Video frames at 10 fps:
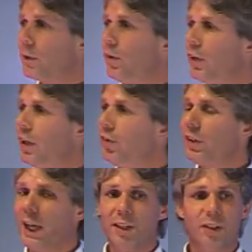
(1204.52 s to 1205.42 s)
The third
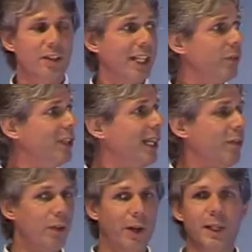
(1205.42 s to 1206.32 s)
stage is that of
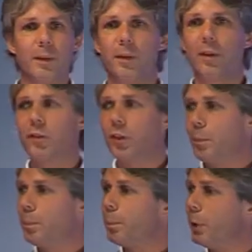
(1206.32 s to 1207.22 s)
delivery. So
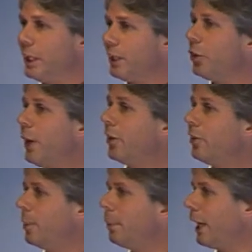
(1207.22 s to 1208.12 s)
putting into
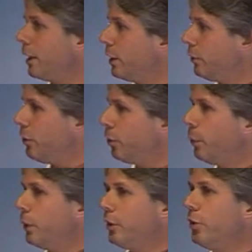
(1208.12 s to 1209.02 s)
action the plan you've just,
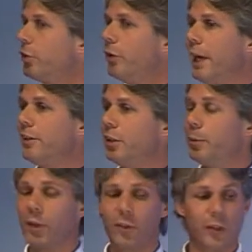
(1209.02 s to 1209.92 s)
put it, just created
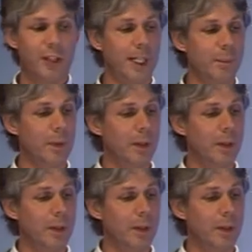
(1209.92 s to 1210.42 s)
amongst your team.